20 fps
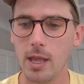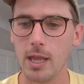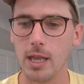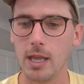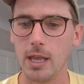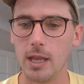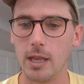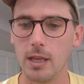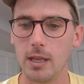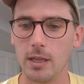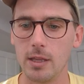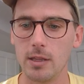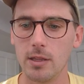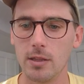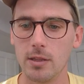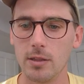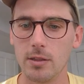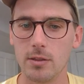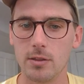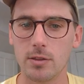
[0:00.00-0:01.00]

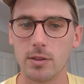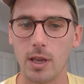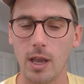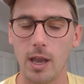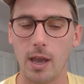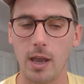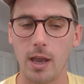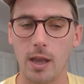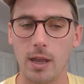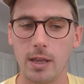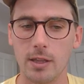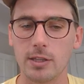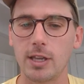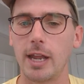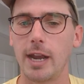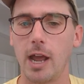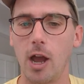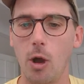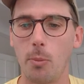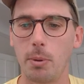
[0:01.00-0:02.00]
is
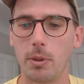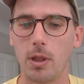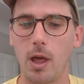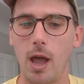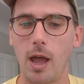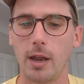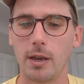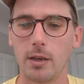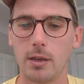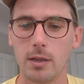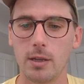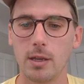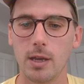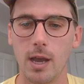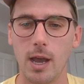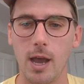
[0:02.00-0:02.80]
going to help a lot.